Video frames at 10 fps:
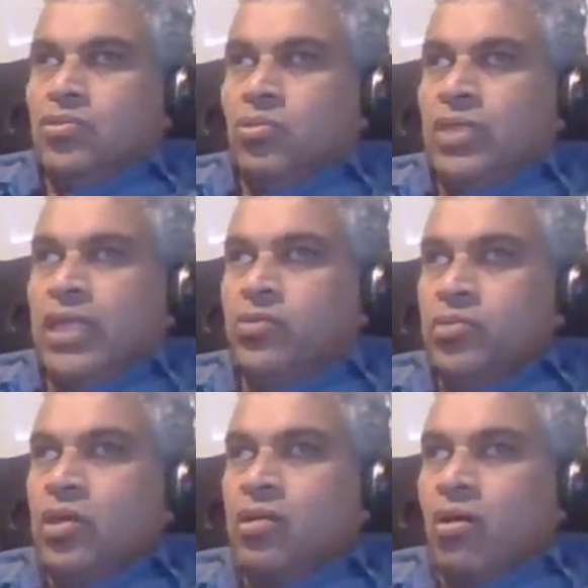So the
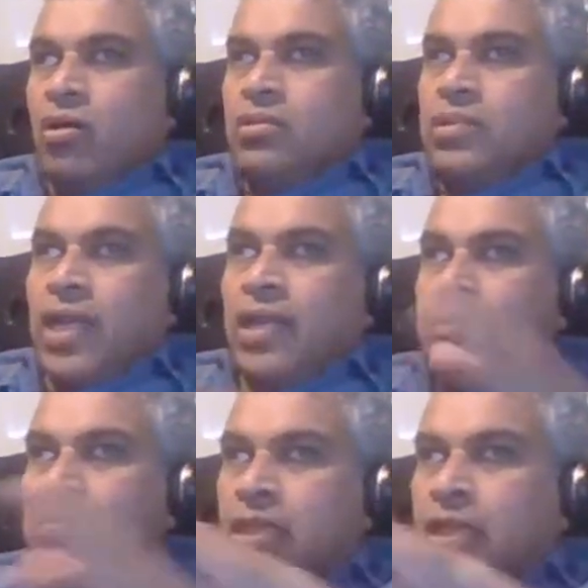individual clock,
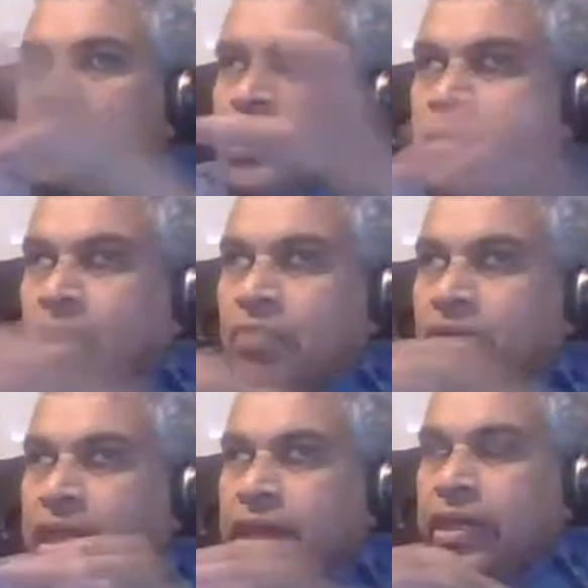then they start
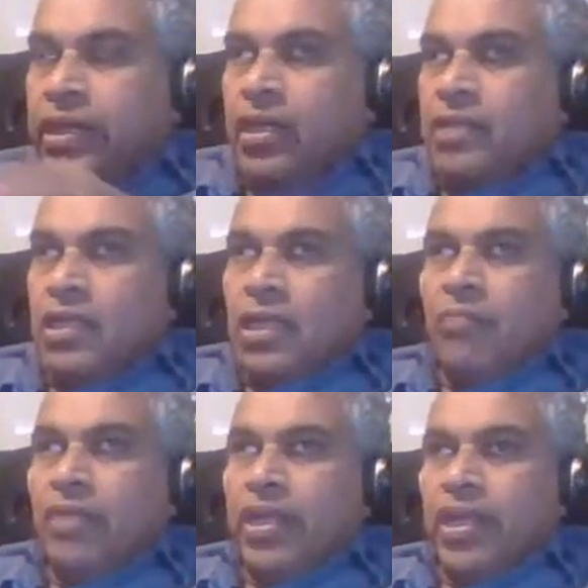communicating, and the
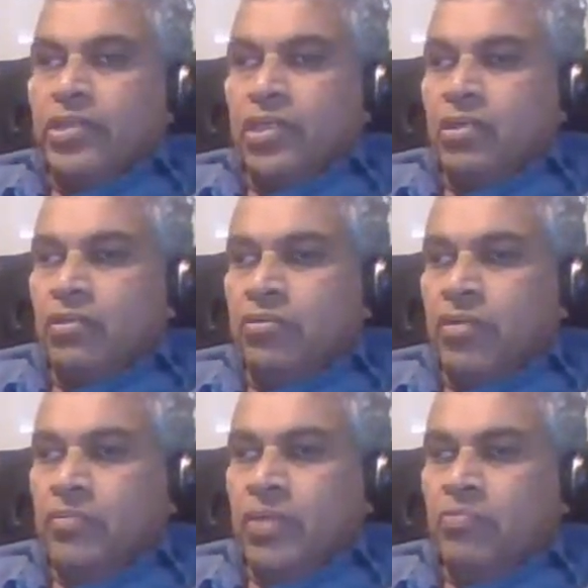communication
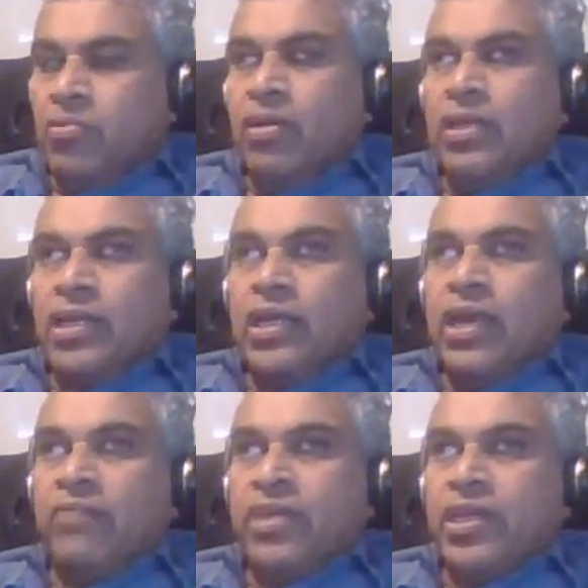will be probably like
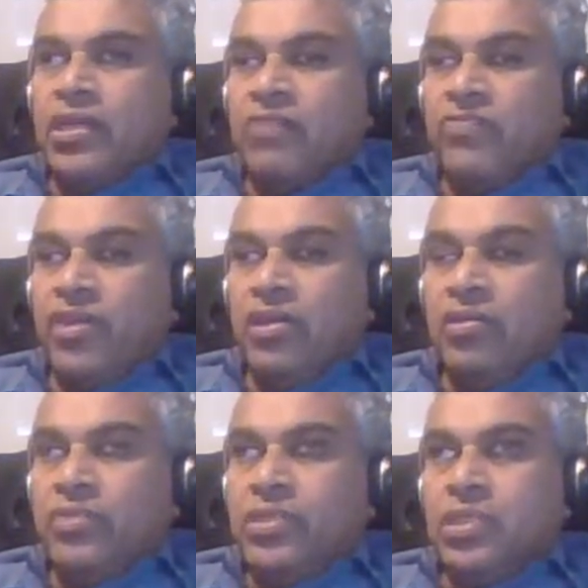a gravitation field,
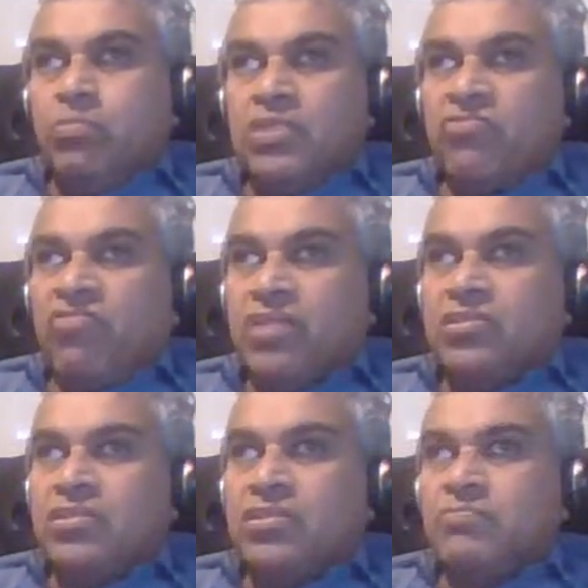which is much
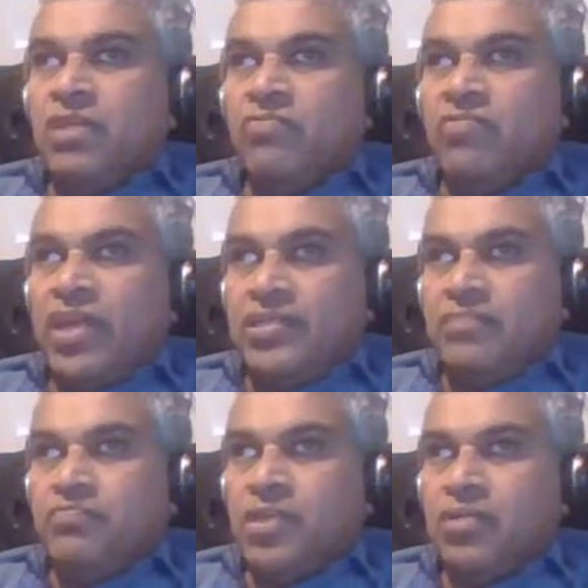faster than speed of light.
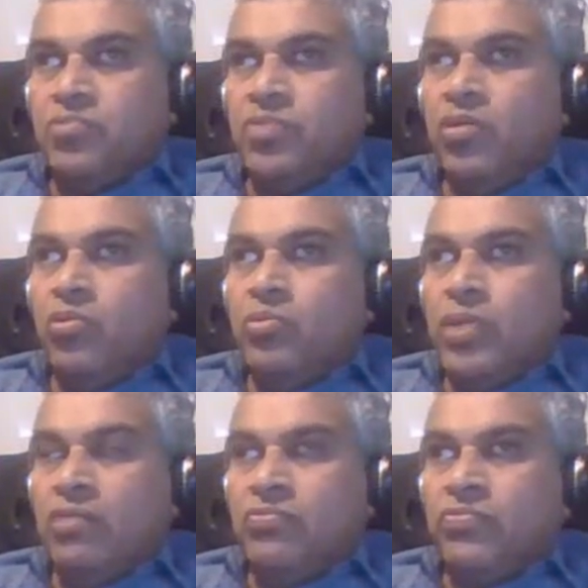We
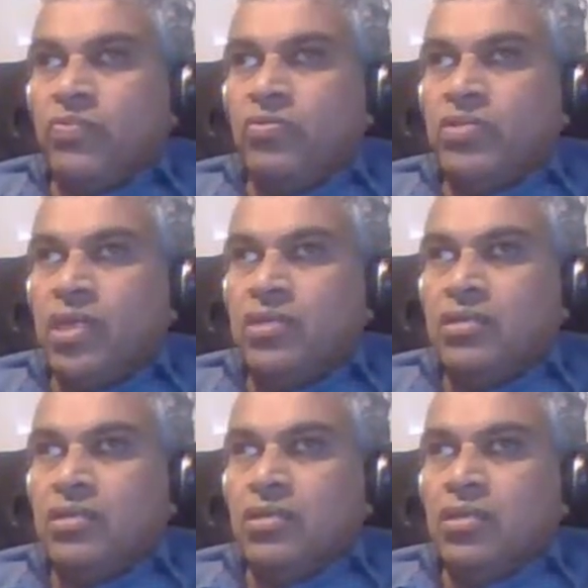have found that
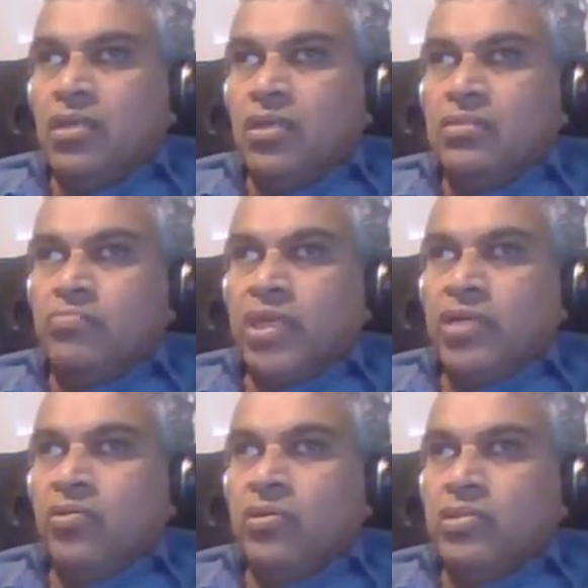it's
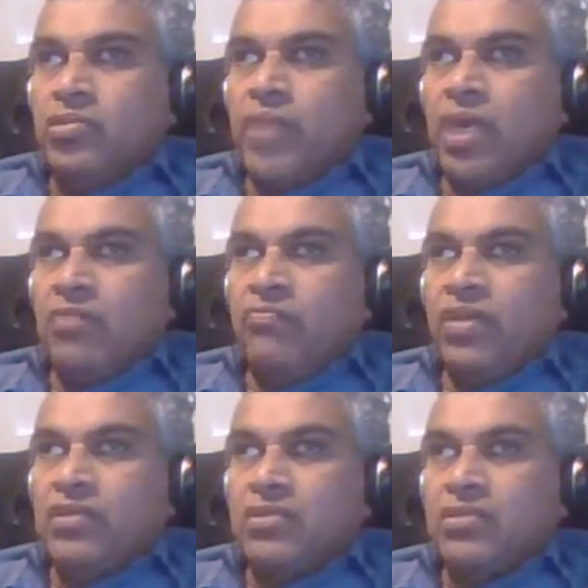many orders of magnitude
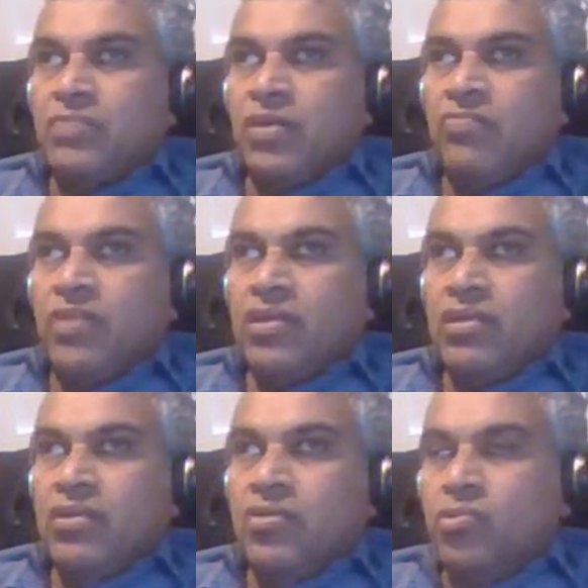faster than speed of light.
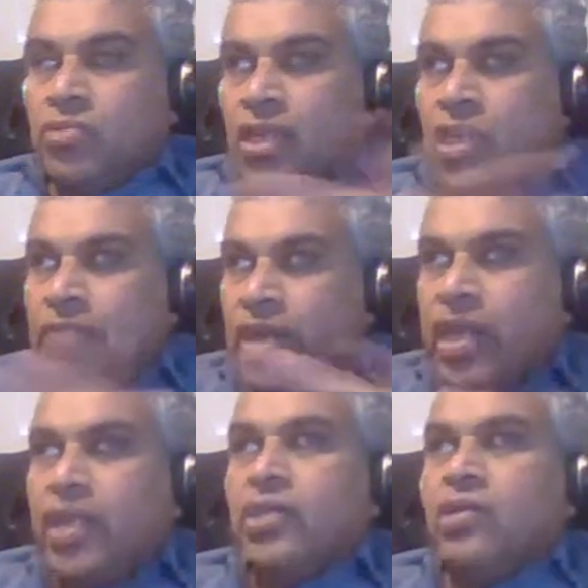So the
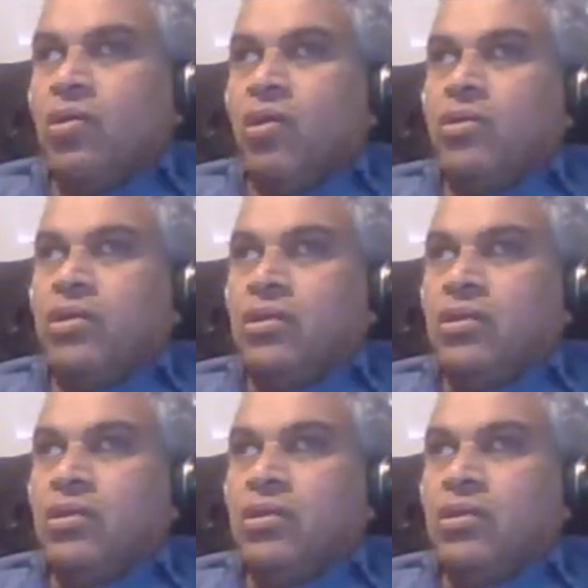communication clock,